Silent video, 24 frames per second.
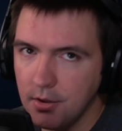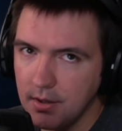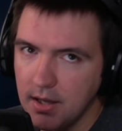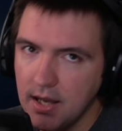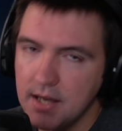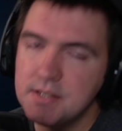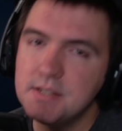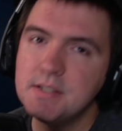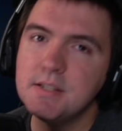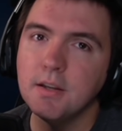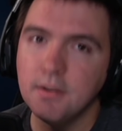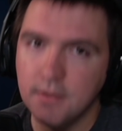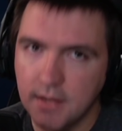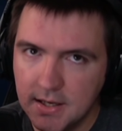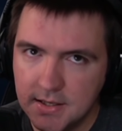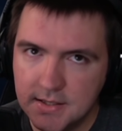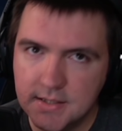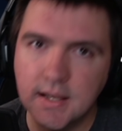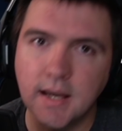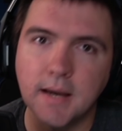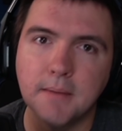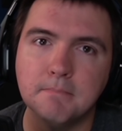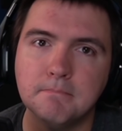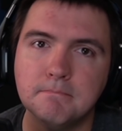guys. Till next
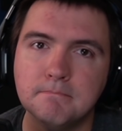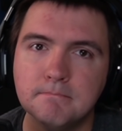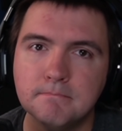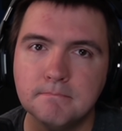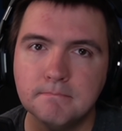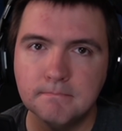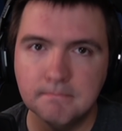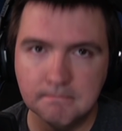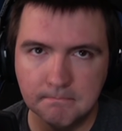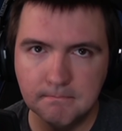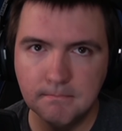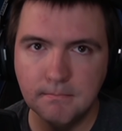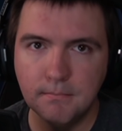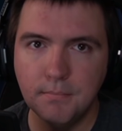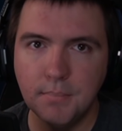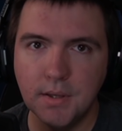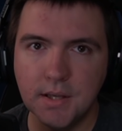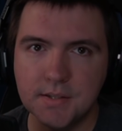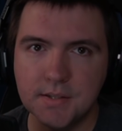time, peace